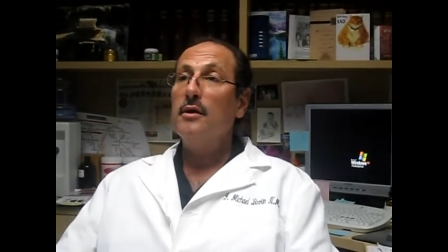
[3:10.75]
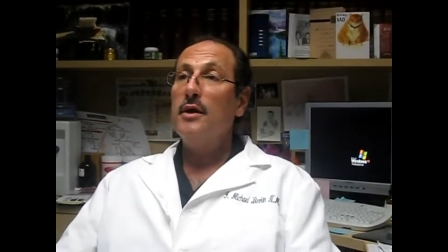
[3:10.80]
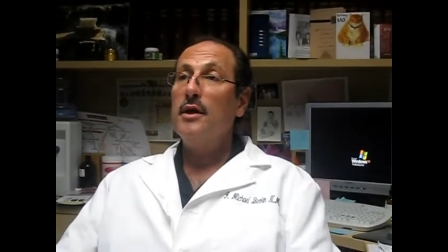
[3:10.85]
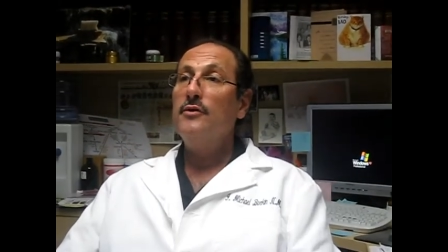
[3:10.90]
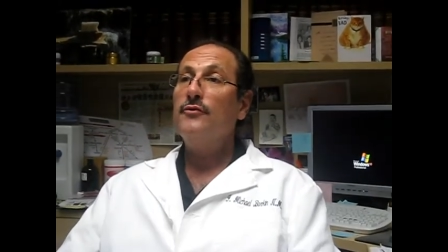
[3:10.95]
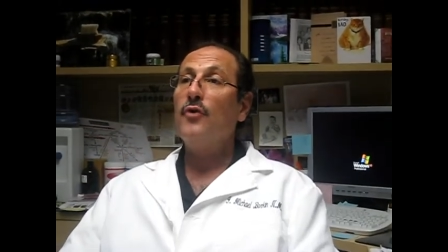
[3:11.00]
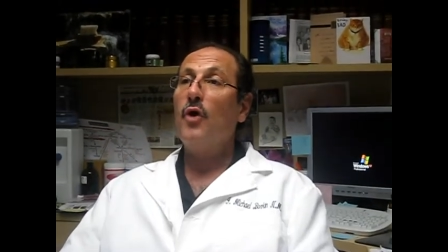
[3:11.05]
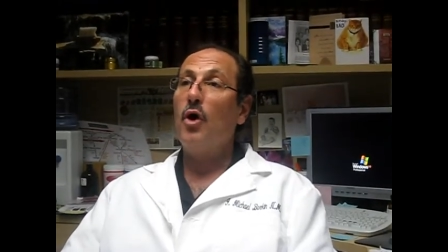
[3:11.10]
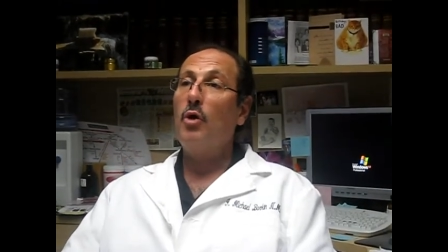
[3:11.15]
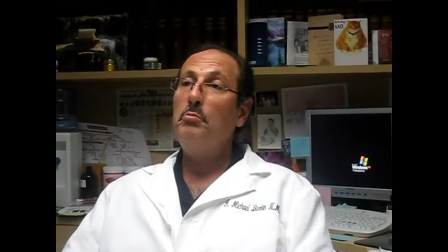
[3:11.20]

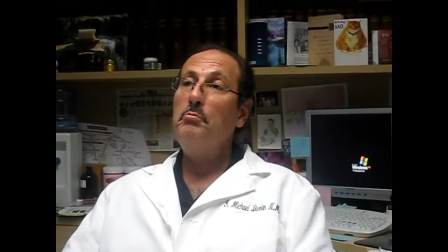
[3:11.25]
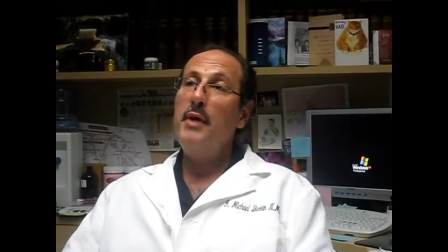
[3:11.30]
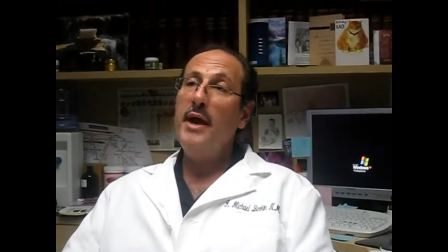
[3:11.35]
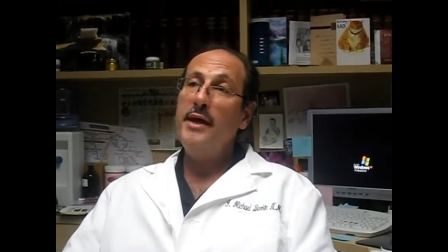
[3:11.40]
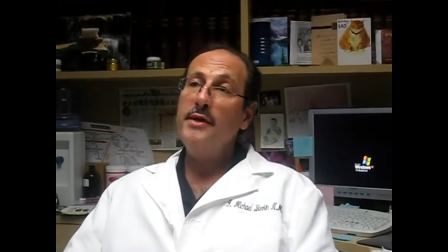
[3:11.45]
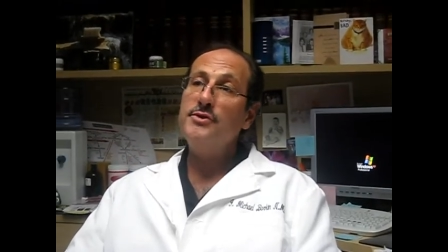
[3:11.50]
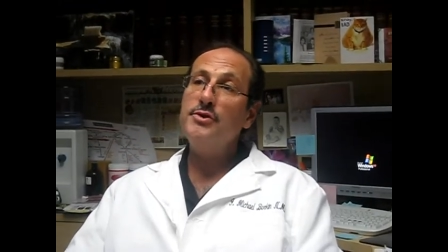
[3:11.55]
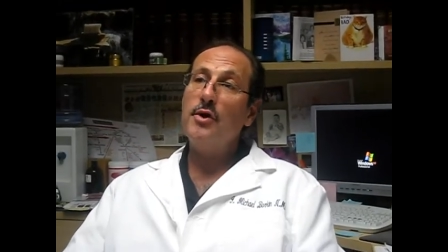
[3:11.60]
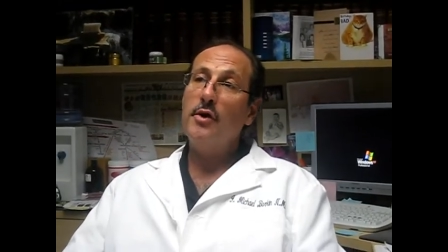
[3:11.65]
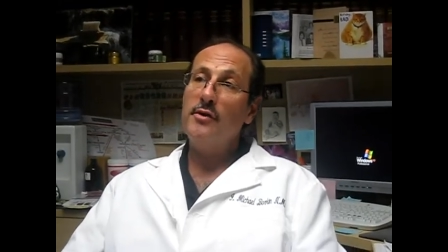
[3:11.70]
it's all
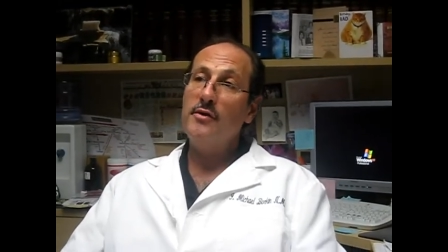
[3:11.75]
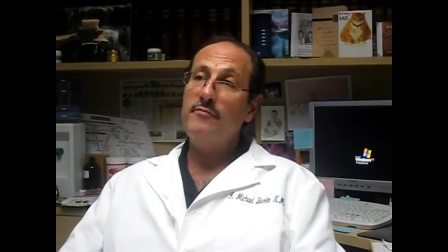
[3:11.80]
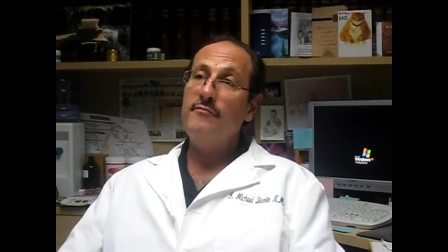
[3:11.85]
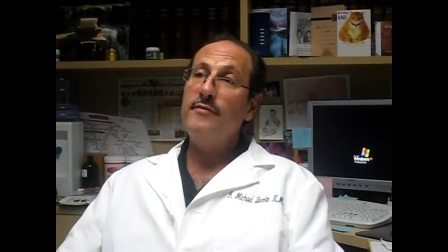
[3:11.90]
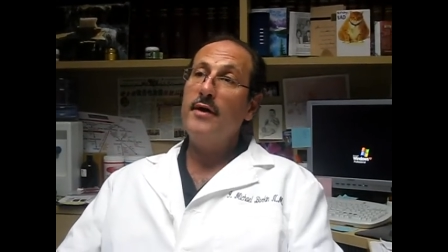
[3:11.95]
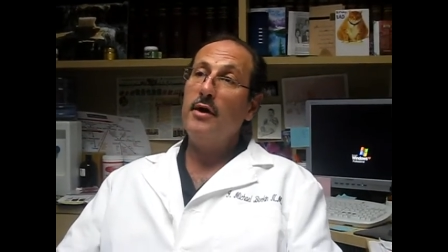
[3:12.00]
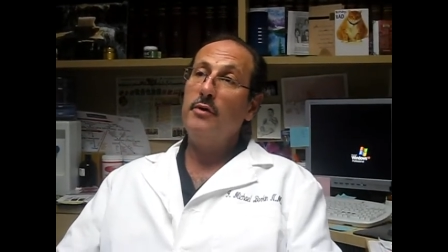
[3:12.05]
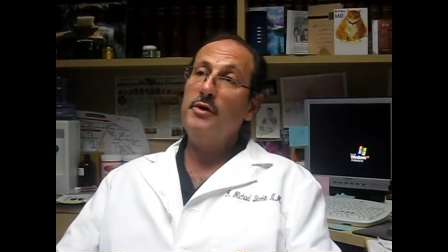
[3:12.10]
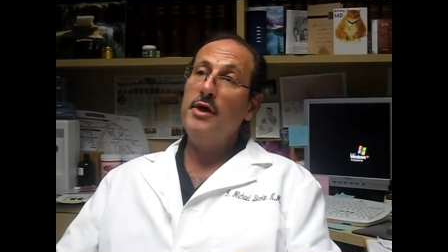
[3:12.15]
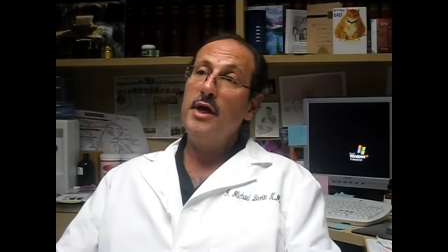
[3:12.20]
based on the
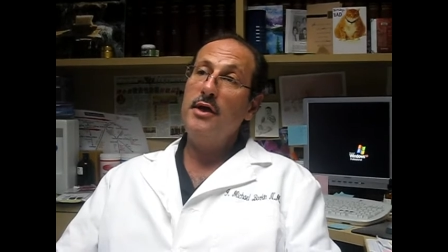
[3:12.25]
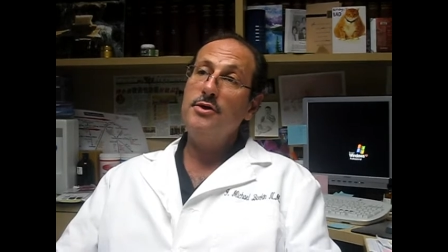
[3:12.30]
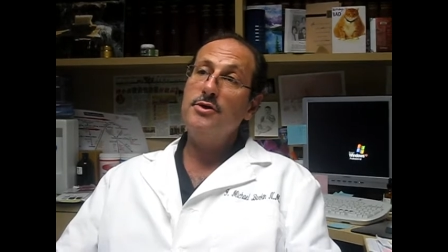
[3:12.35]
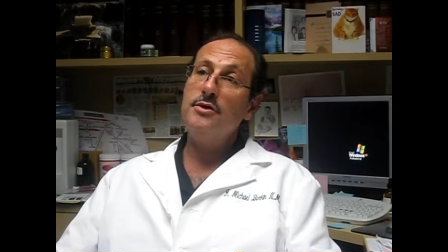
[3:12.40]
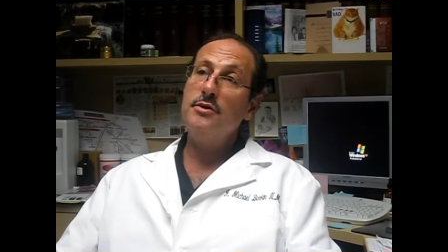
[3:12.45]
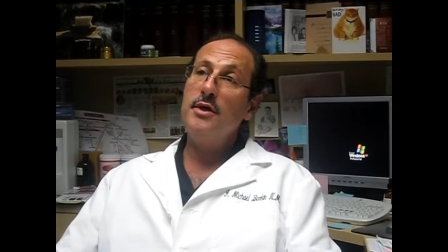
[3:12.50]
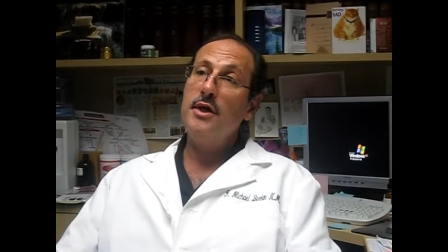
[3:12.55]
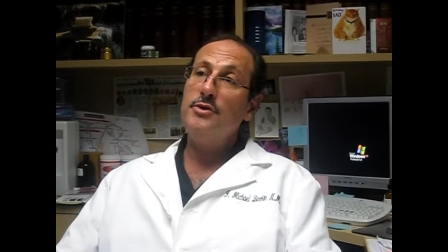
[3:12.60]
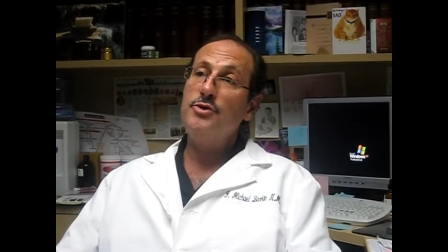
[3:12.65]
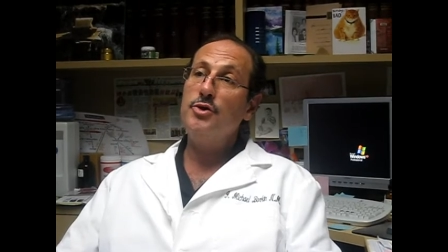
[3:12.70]

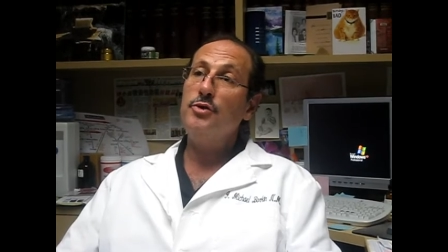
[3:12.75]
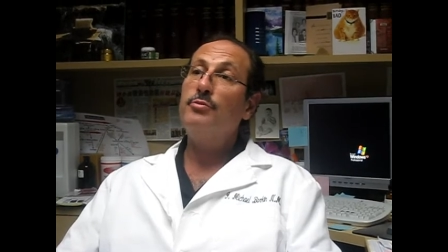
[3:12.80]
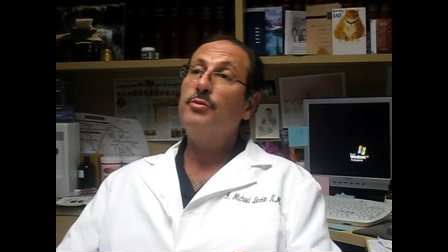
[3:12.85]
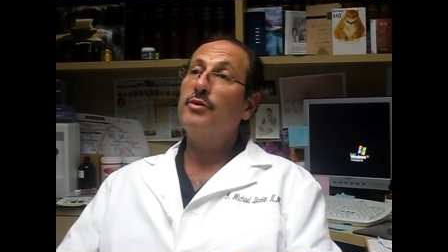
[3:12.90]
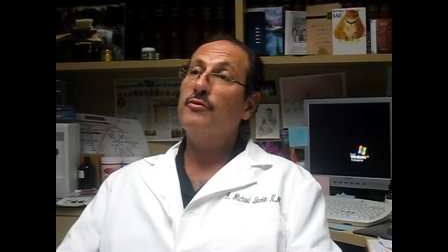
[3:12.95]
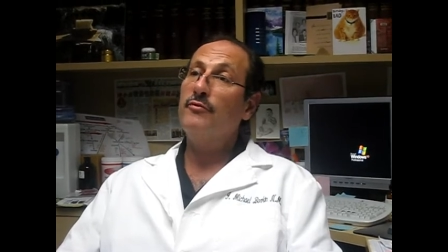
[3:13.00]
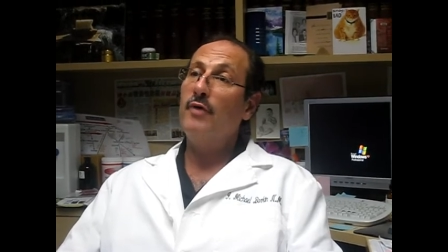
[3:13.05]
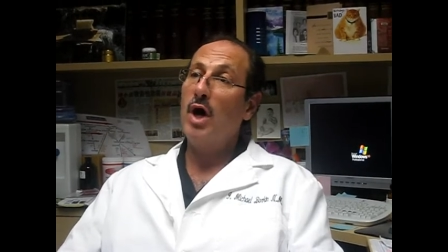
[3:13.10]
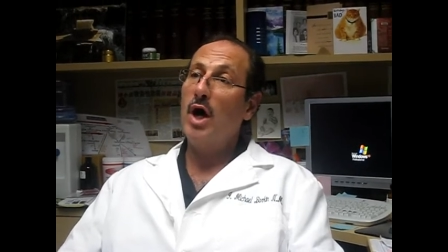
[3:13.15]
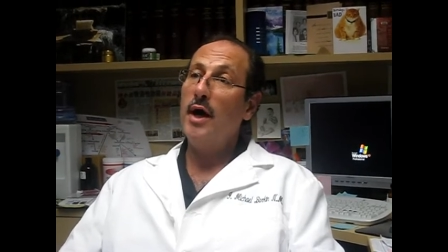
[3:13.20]
foundation that you
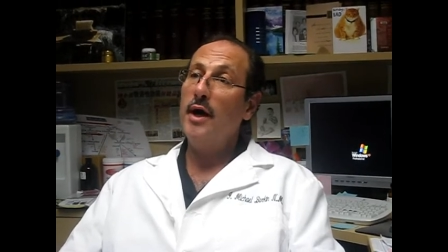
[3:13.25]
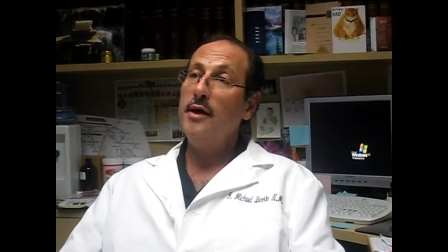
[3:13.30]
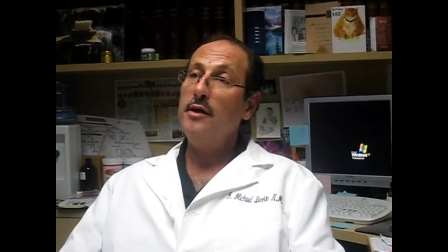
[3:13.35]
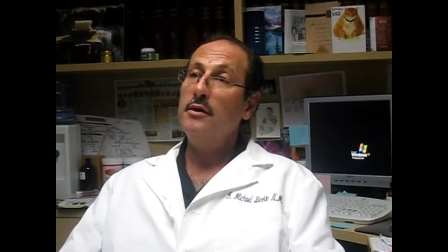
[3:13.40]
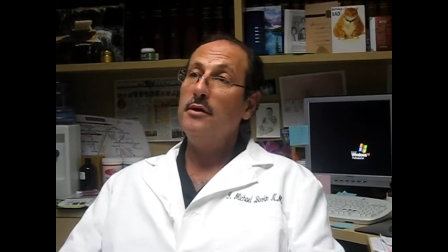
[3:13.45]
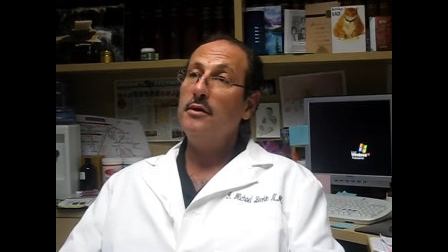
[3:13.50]
provide.